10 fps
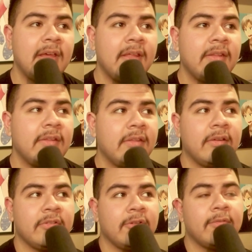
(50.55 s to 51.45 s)
And
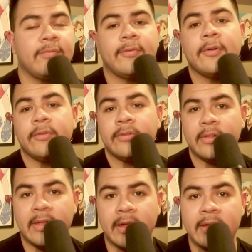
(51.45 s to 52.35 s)
there's no fault to
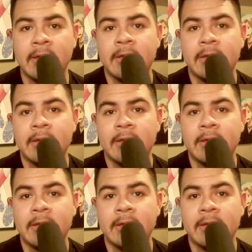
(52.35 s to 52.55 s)
that,